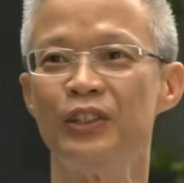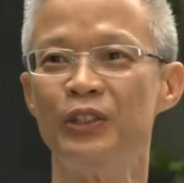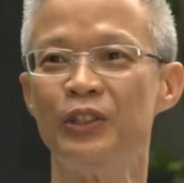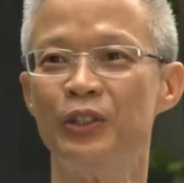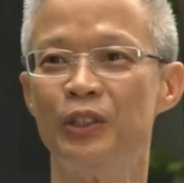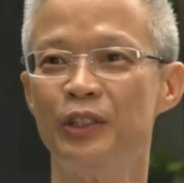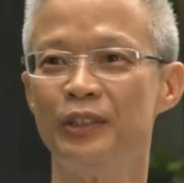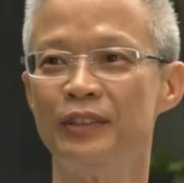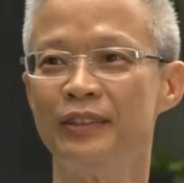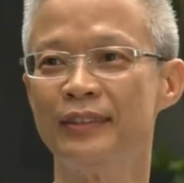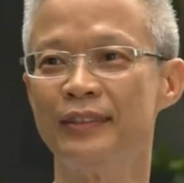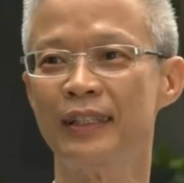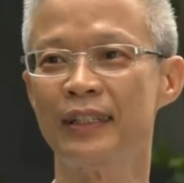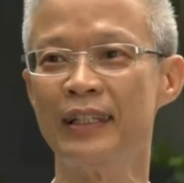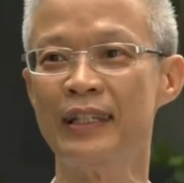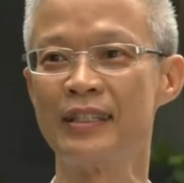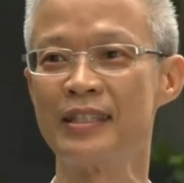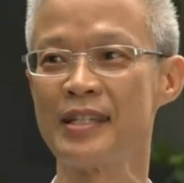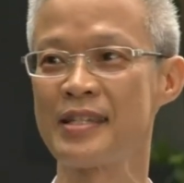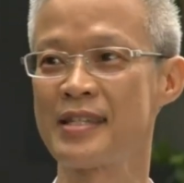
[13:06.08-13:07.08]
You don't
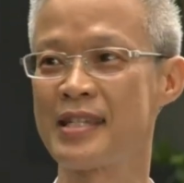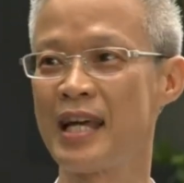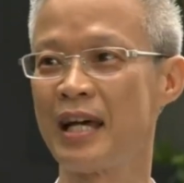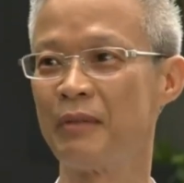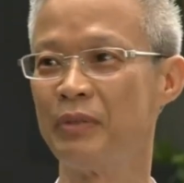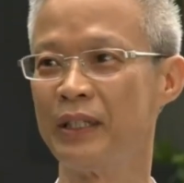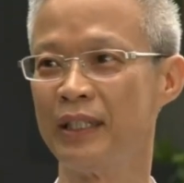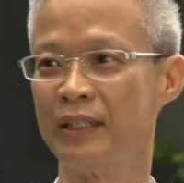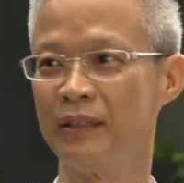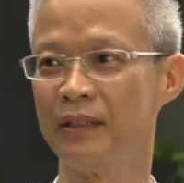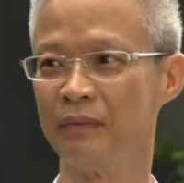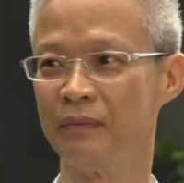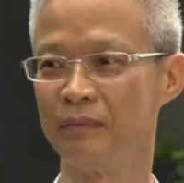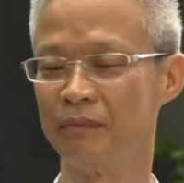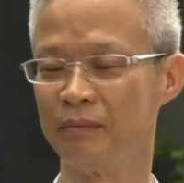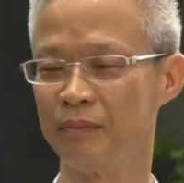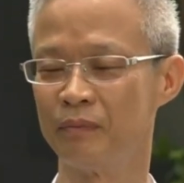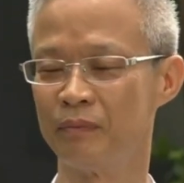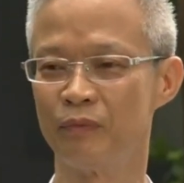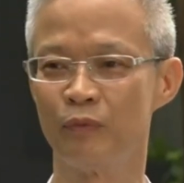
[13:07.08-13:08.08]
intercept it.
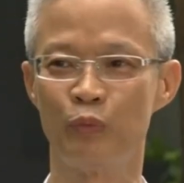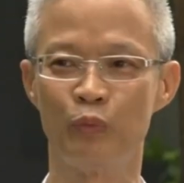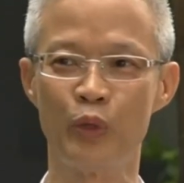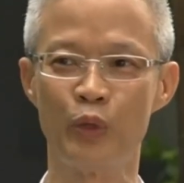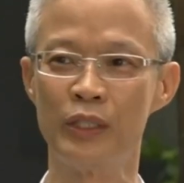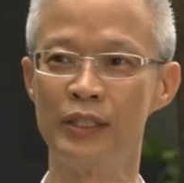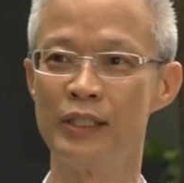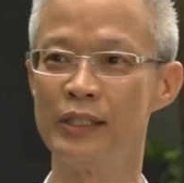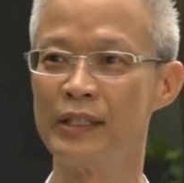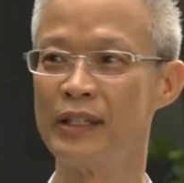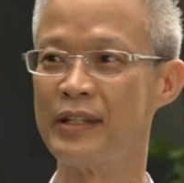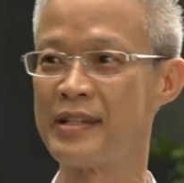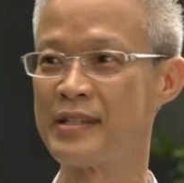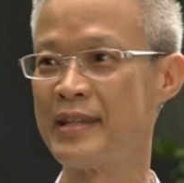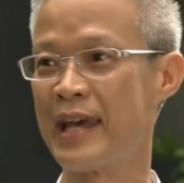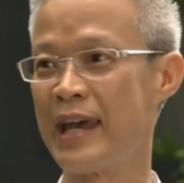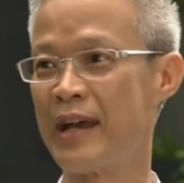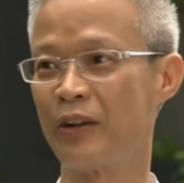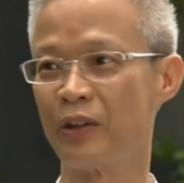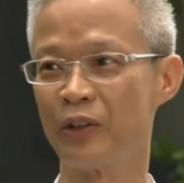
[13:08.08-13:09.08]
Whether it is
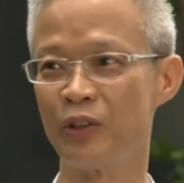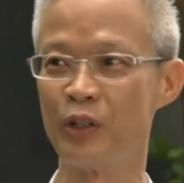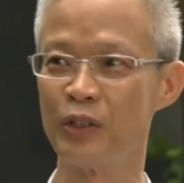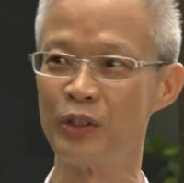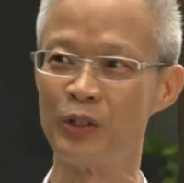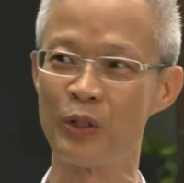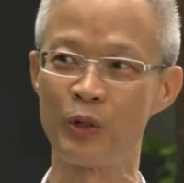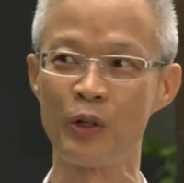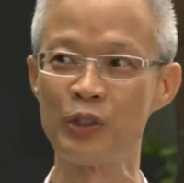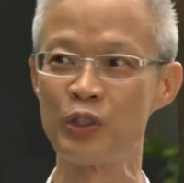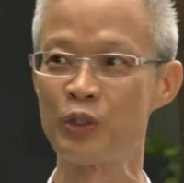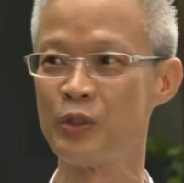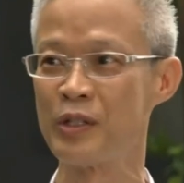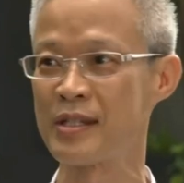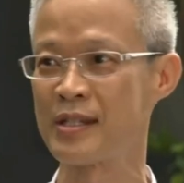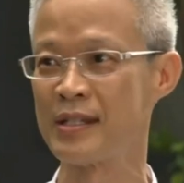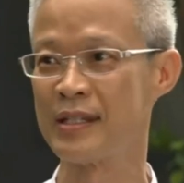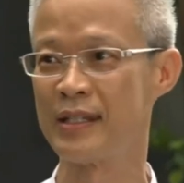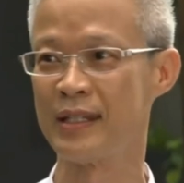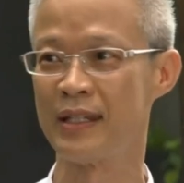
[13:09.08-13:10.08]
there or not, you
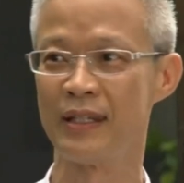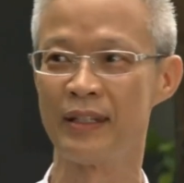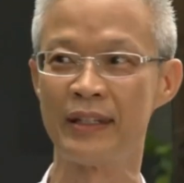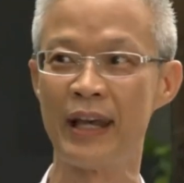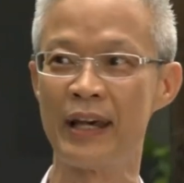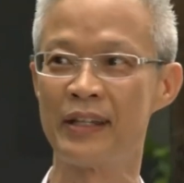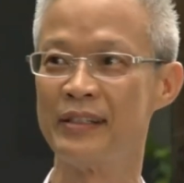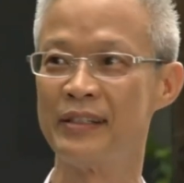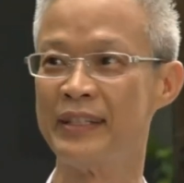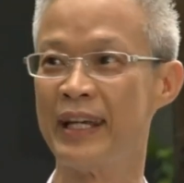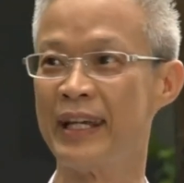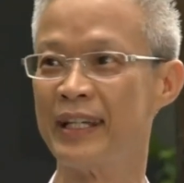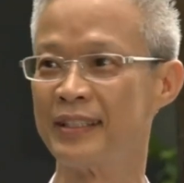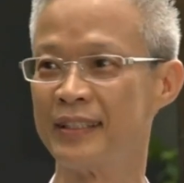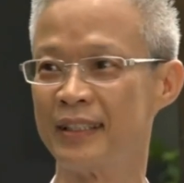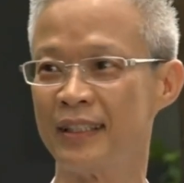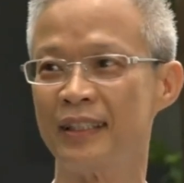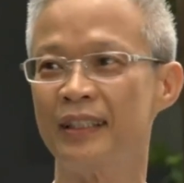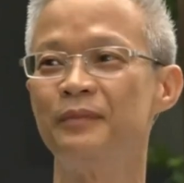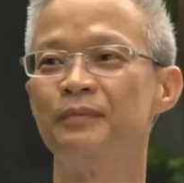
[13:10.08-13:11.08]
continuously gather
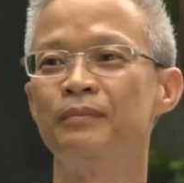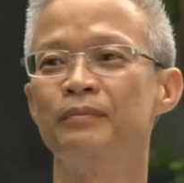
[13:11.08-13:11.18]
data.